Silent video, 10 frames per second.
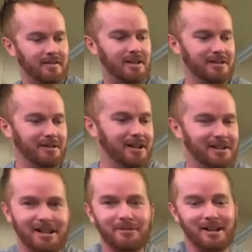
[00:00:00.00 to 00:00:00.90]
Unreal.
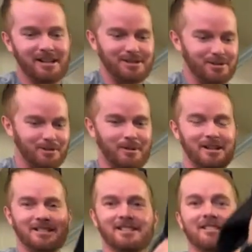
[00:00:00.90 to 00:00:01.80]
And we got a
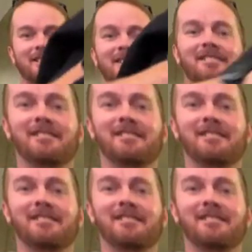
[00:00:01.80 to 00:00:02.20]
toolbox over the